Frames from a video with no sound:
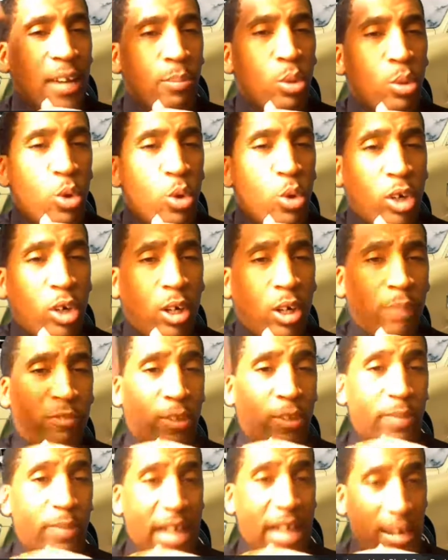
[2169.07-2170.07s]
move up
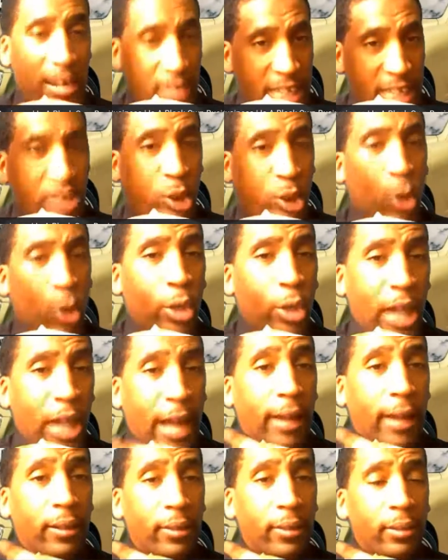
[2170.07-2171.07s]
from that. Let's do
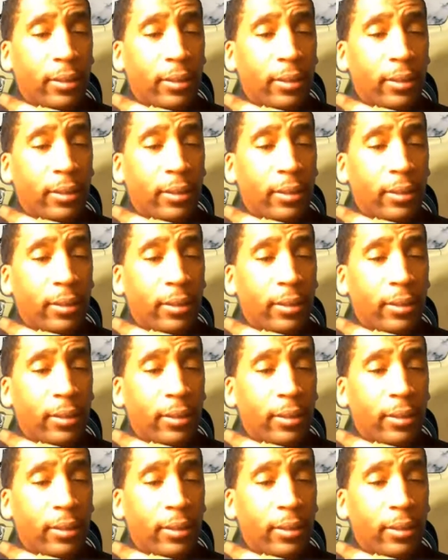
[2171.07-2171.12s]
that.